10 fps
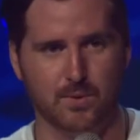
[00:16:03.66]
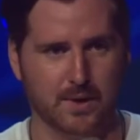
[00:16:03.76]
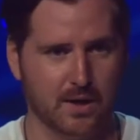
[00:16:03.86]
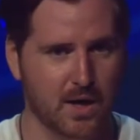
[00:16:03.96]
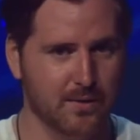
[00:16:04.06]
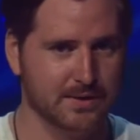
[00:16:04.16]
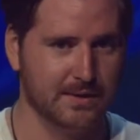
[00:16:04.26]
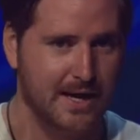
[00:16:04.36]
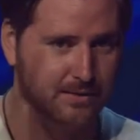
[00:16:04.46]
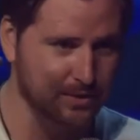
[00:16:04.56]
point always
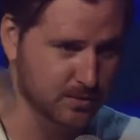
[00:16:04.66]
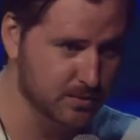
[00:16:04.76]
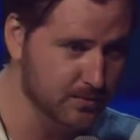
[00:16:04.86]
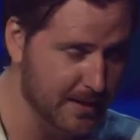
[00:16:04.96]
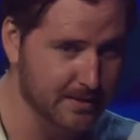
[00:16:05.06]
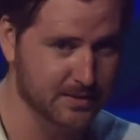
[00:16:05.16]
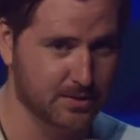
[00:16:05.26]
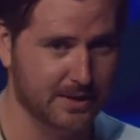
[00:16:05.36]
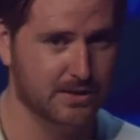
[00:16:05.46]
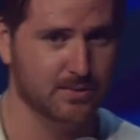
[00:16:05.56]
allows you to find a
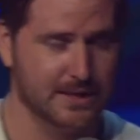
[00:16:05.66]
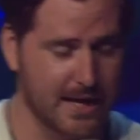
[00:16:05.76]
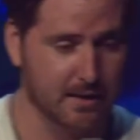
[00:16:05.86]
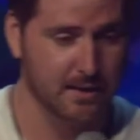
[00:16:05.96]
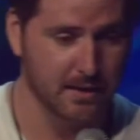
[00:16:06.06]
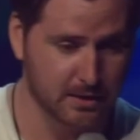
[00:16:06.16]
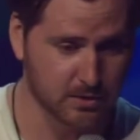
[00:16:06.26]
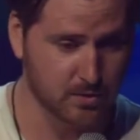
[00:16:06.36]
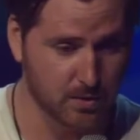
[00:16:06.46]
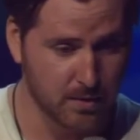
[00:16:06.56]
0 day to attack and
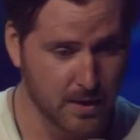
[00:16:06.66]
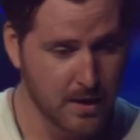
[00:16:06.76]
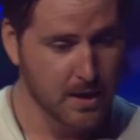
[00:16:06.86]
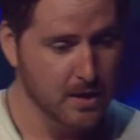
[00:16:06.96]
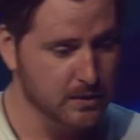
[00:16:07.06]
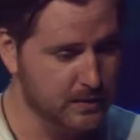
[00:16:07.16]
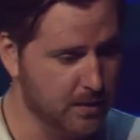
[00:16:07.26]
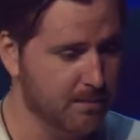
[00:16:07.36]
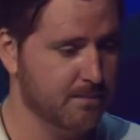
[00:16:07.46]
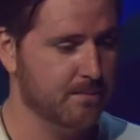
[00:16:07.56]
control.
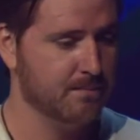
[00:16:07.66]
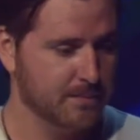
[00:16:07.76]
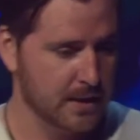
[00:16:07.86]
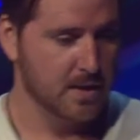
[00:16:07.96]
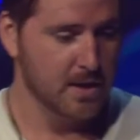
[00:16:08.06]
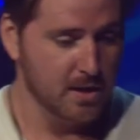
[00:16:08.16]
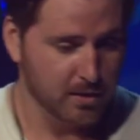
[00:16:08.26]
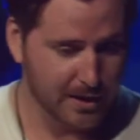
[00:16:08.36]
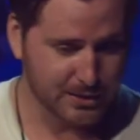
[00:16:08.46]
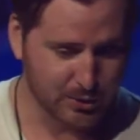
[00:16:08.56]
So,
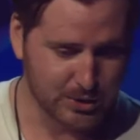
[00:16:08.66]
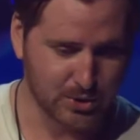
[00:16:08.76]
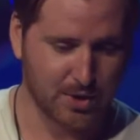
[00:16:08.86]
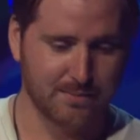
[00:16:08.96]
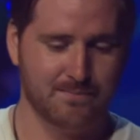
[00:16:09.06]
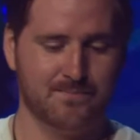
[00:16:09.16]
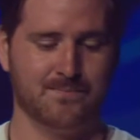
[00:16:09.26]
long story short,